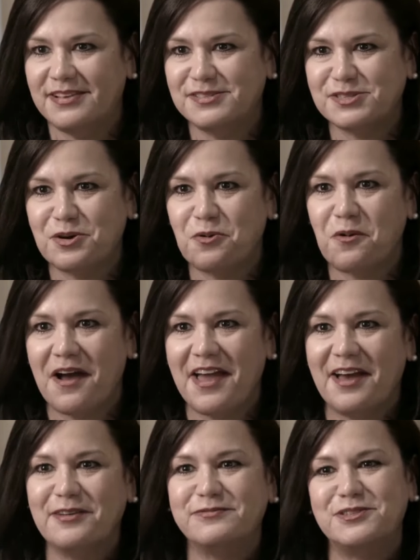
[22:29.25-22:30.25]
So I
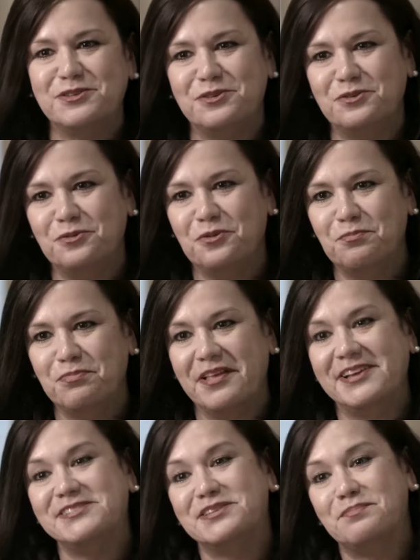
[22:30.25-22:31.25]
have to
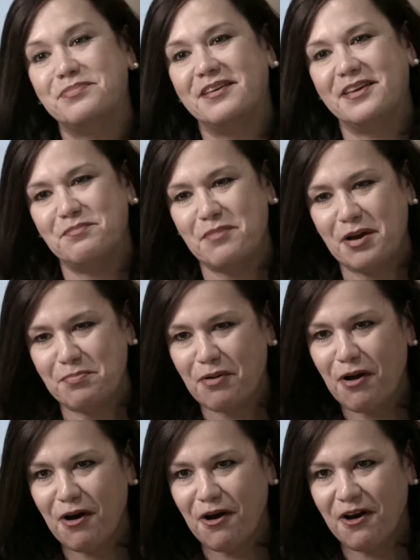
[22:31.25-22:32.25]
place something in my
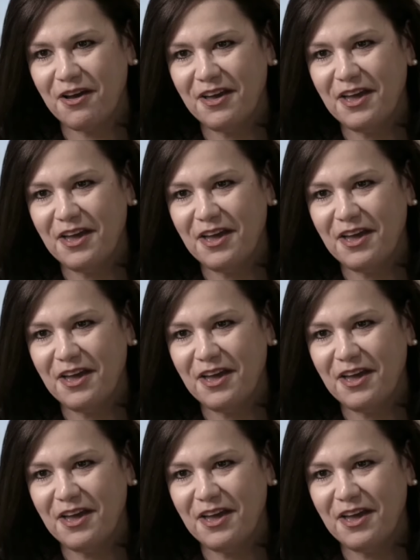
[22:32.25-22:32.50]
bra